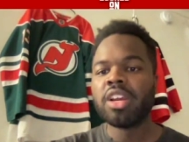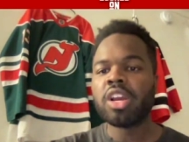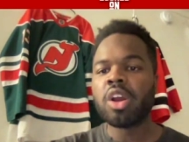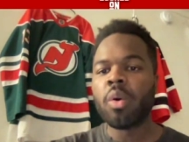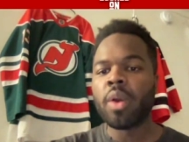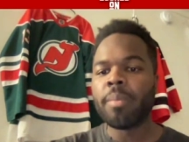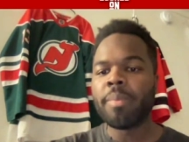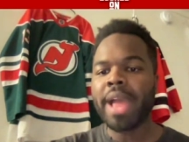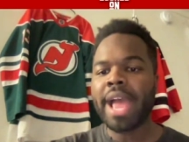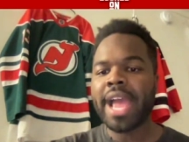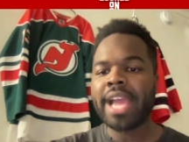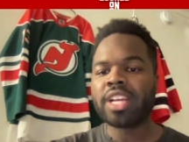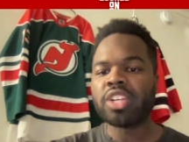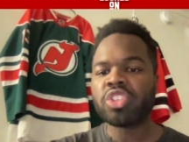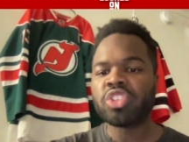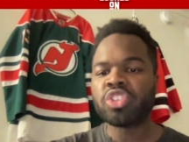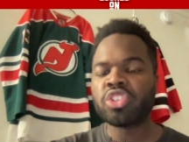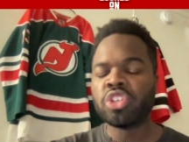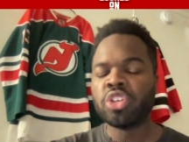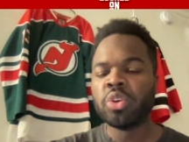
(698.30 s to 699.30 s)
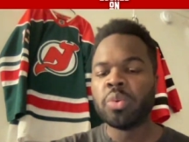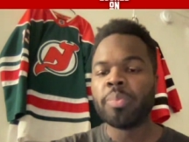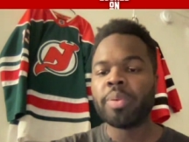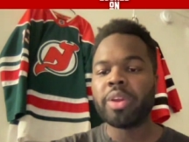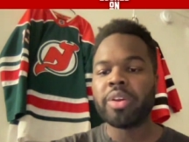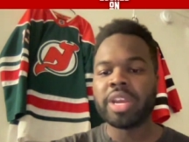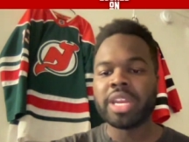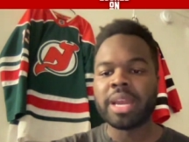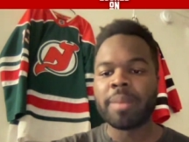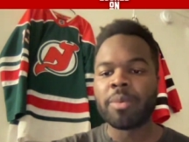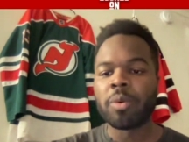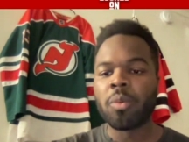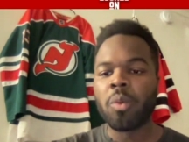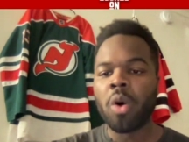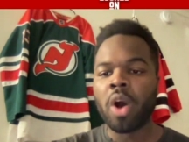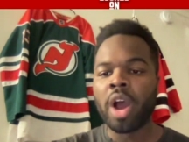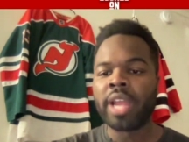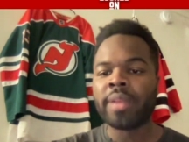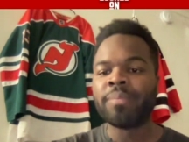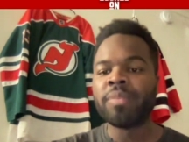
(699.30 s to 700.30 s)
going back to period number
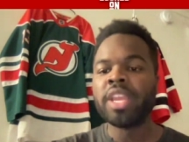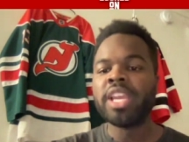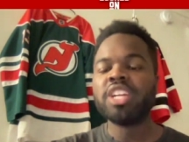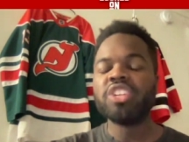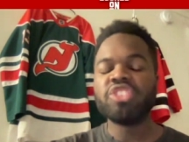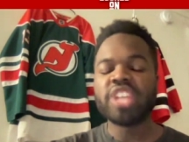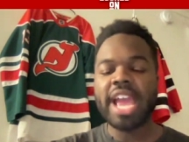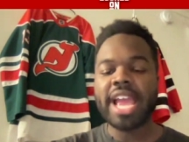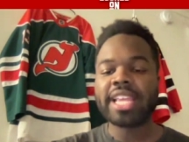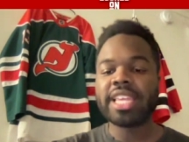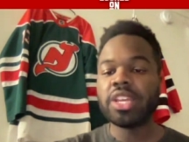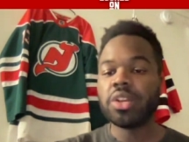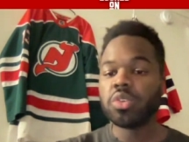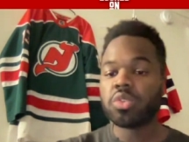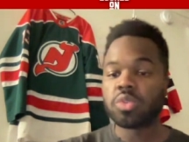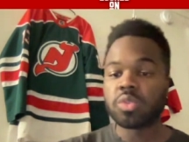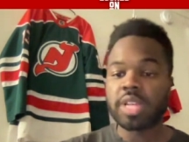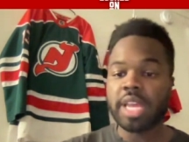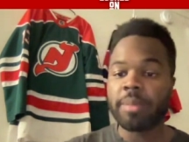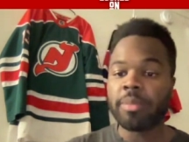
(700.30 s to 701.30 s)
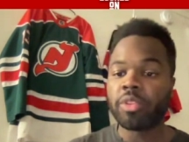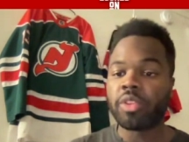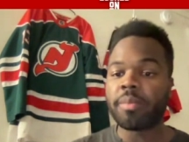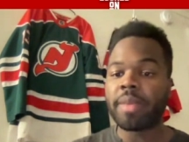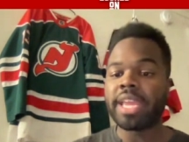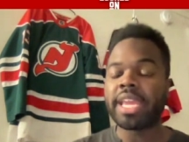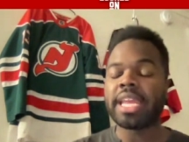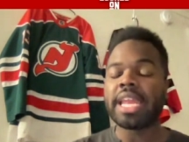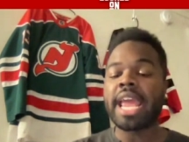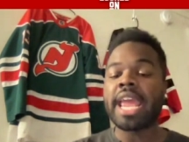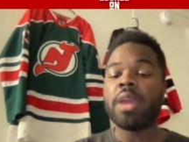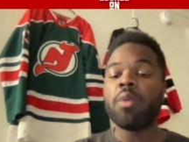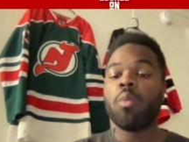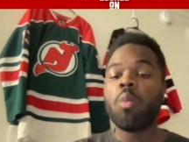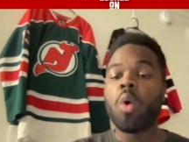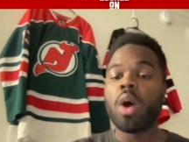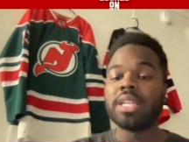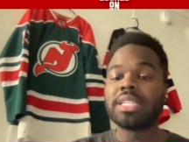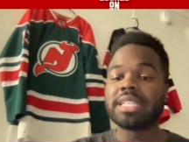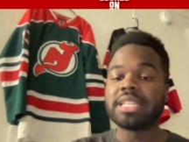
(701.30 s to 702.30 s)
one, Jack Hughes was able to make it a
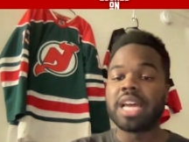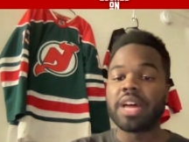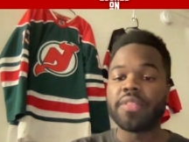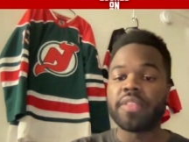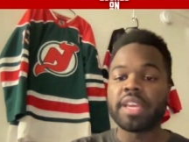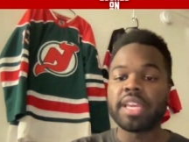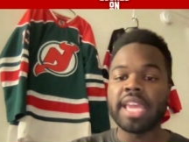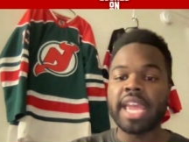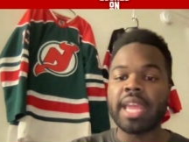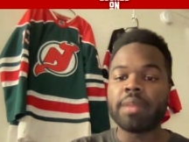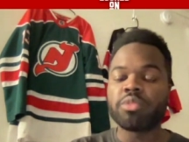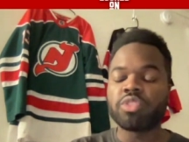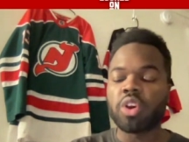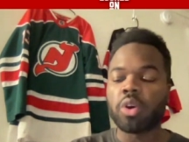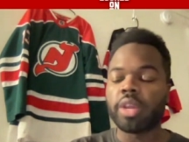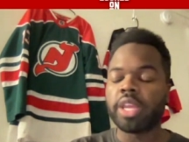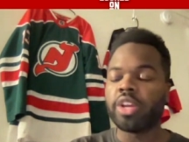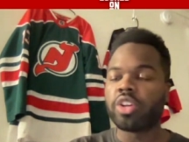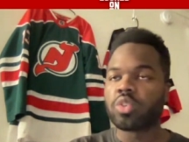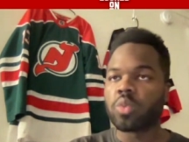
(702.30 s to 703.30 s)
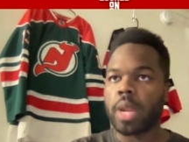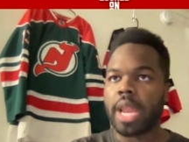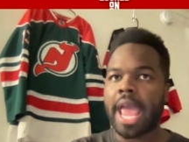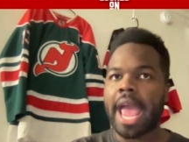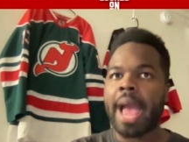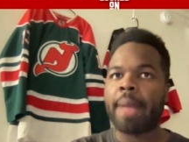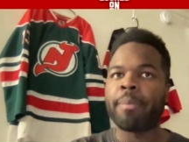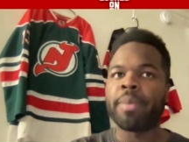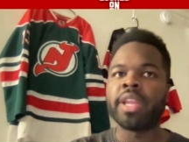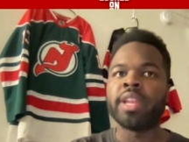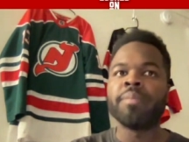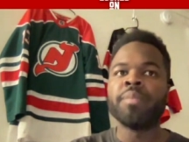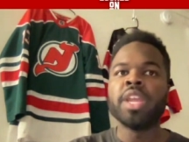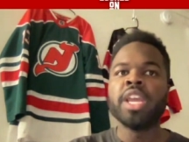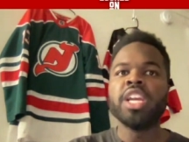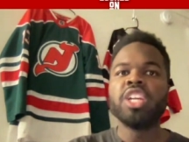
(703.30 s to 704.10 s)
one to nothing game. So here's what happened.